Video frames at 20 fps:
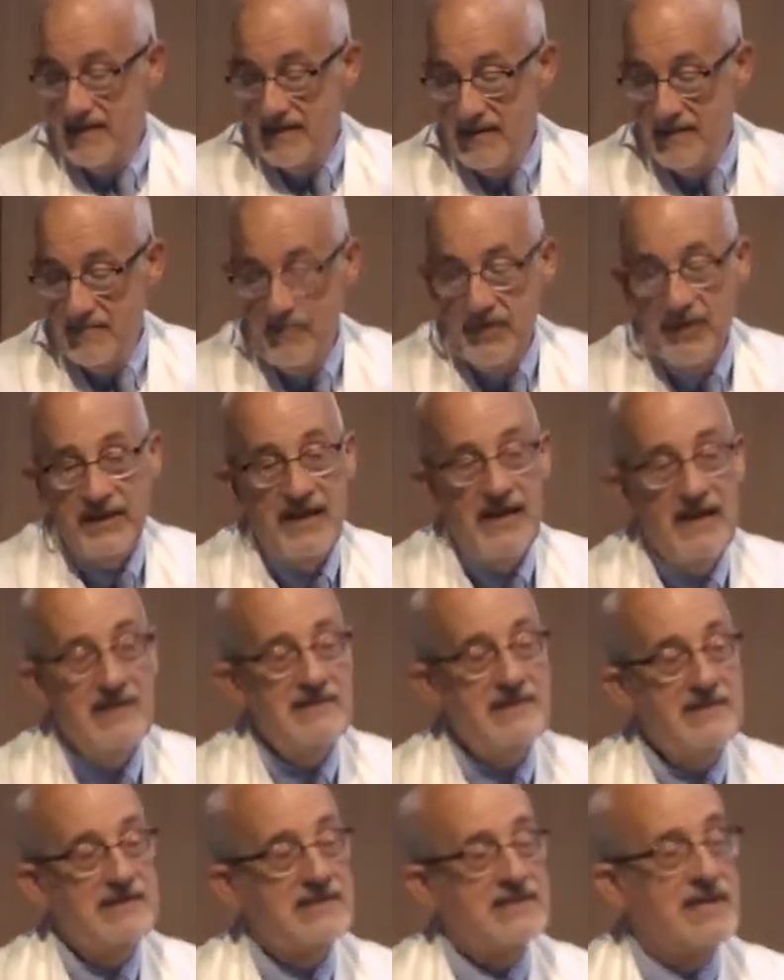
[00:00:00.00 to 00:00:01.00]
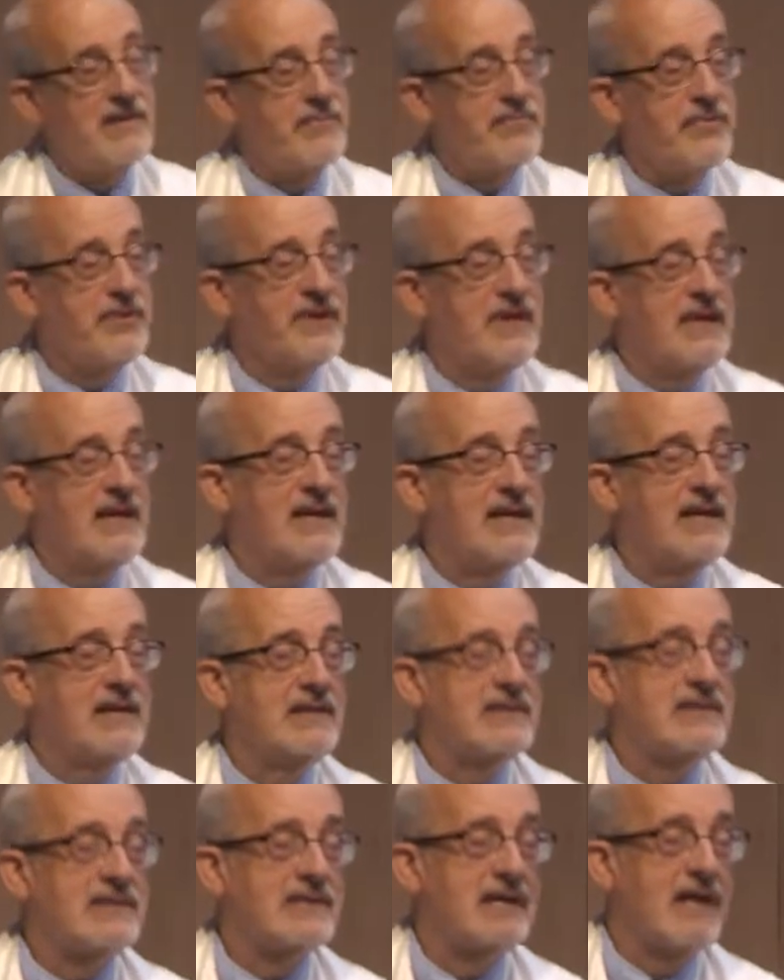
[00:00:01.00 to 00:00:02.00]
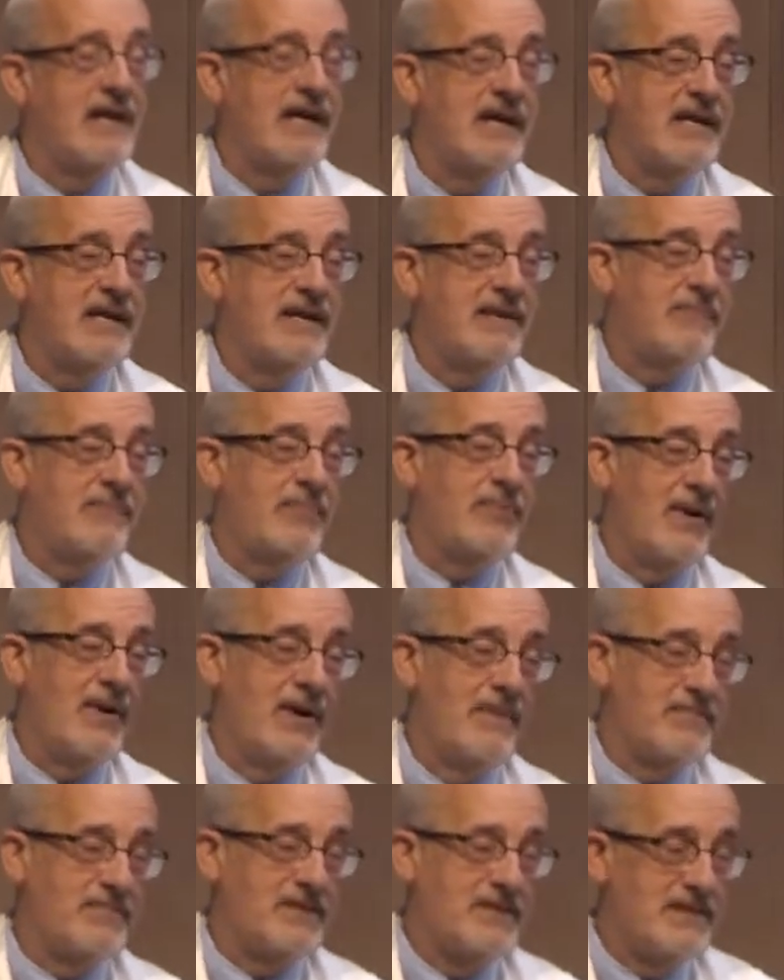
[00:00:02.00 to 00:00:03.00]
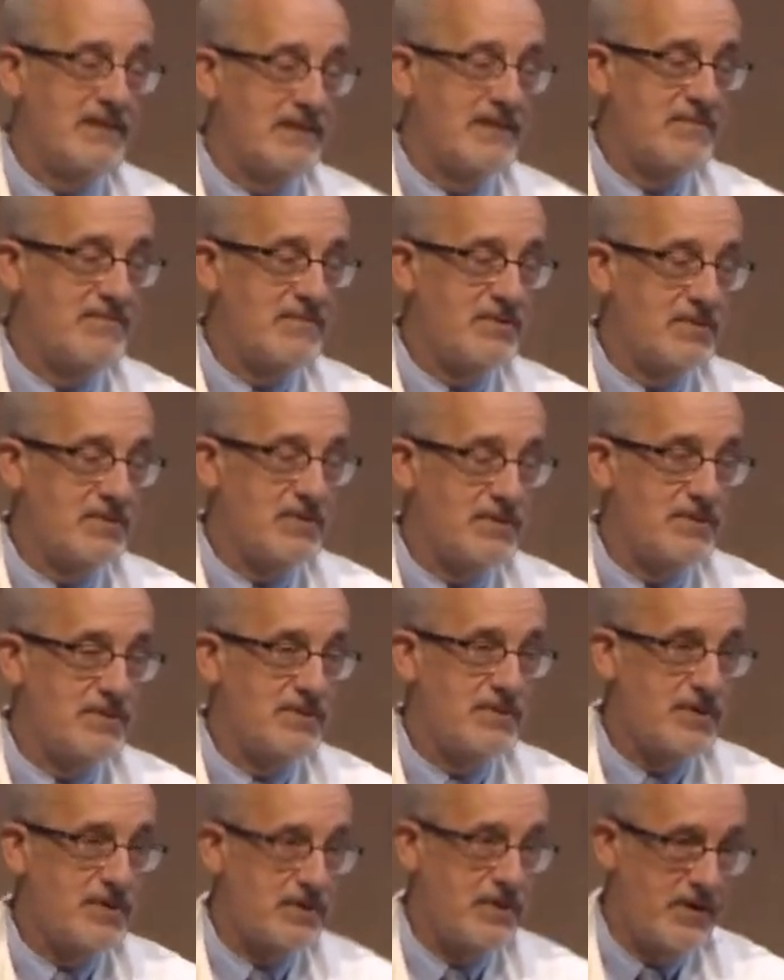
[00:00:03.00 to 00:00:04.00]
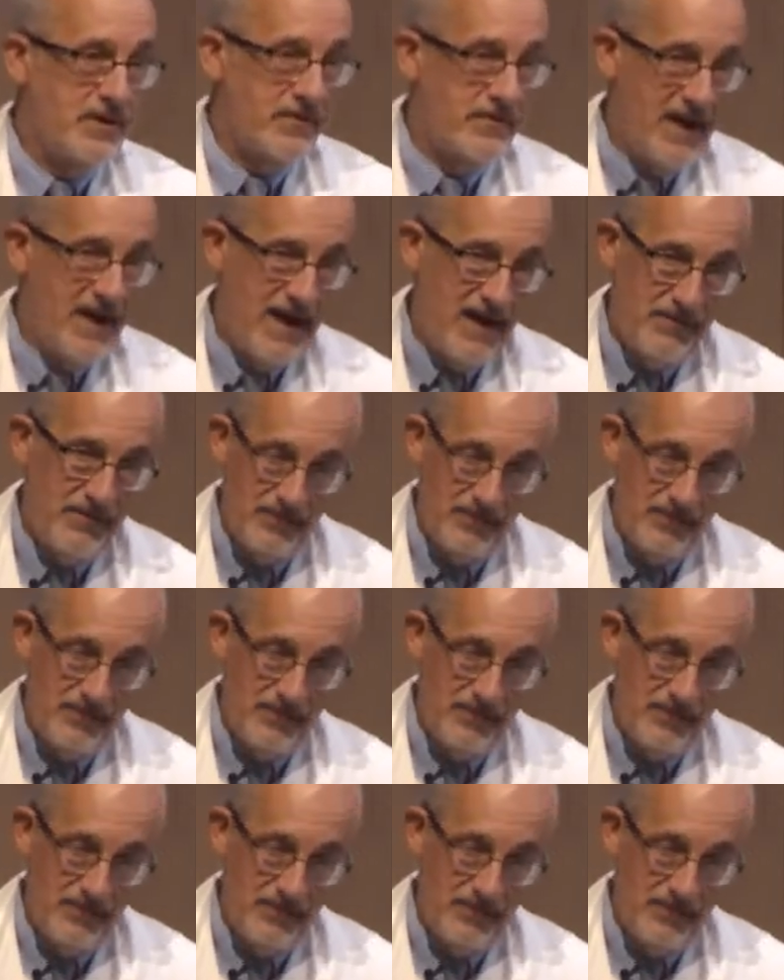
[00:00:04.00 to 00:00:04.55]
But then something inside him prompted him to turn around.